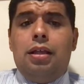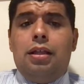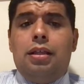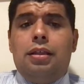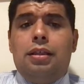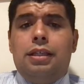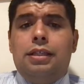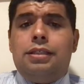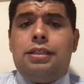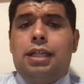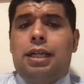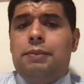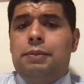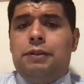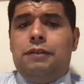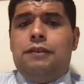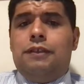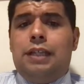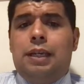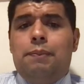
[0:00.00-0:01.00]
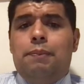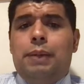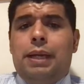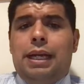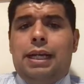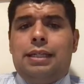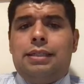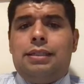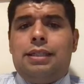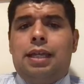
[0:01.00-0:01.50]
These types of
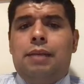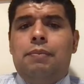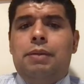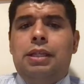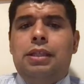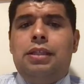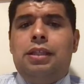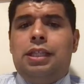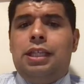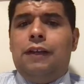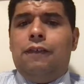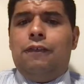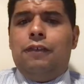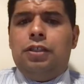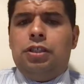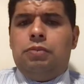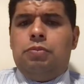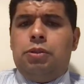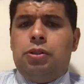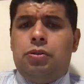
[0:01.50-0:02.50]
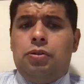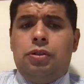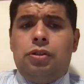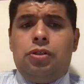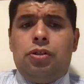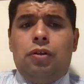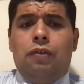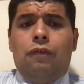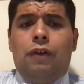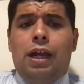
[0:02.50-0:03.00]
setbacks can mean the difference between
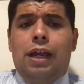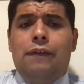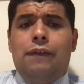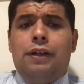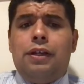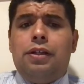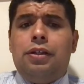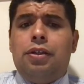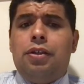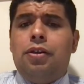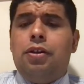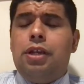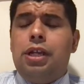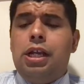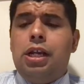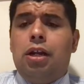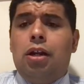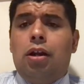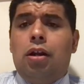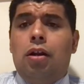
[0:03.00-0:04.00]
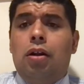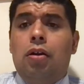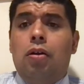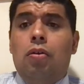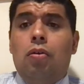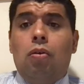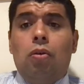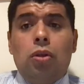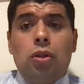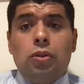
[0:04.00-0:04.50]
surviving another year
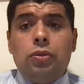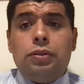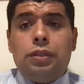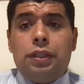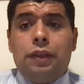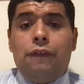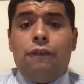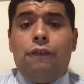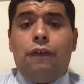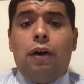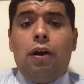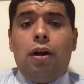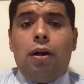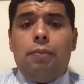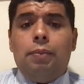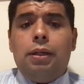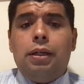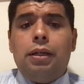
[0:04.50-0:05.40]
or losing the farm.